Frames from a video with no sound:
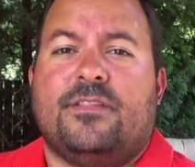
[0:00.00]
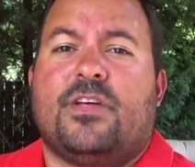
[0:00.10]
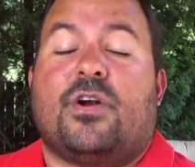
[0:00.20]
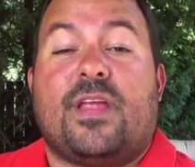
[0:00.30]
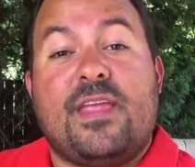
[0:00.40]

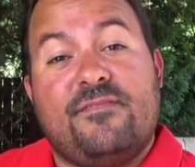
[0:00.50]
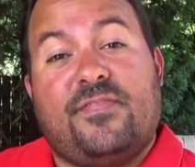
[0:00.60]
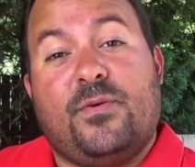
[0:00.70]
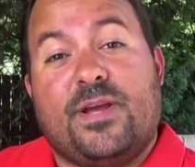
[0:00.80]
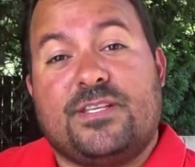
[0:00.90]
that are
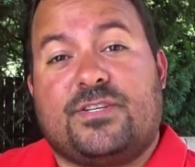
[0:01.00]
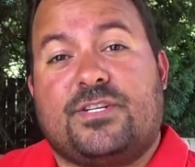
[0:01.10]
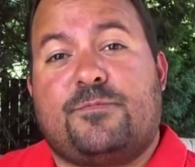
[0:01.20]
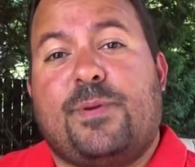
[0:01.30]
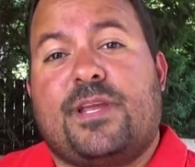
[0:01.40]

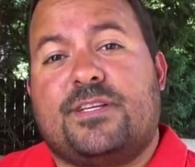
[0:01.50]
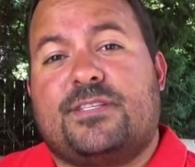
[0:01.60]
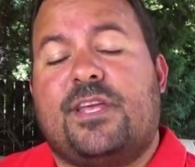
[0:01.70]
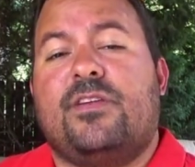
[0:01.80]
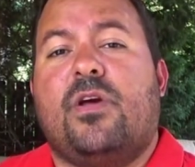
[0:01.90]
influencers
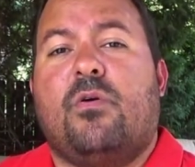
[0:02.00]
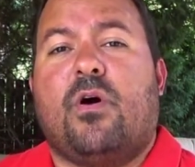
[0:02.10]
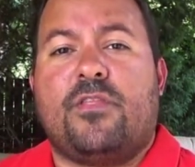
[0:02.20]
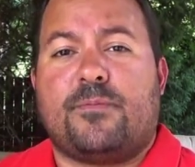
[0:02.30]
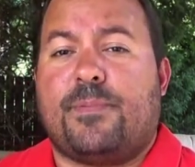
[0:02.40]
because they know
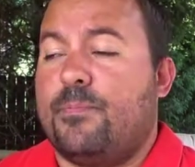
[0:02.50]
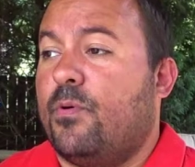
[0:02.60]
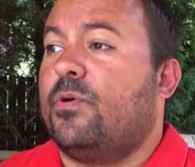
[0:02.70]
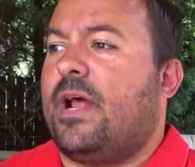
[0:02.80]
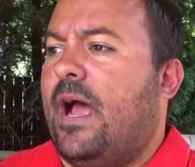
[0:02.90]
other
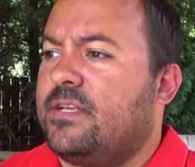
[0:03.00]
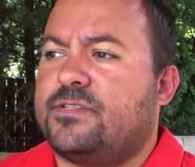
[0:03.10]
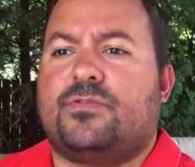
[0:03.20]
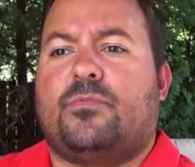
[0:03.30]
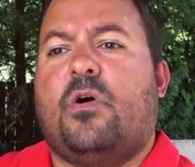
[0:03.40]
people would
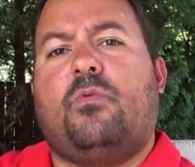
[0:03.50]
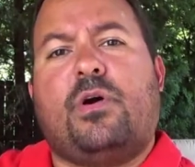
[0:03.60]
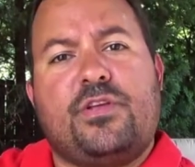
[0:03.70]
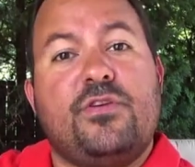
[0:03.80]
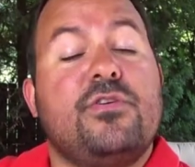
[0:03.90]
ask, well,
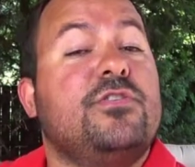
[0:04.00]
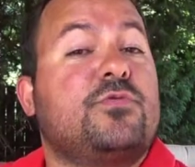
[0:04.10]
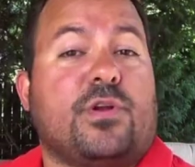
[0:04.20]
what do you use?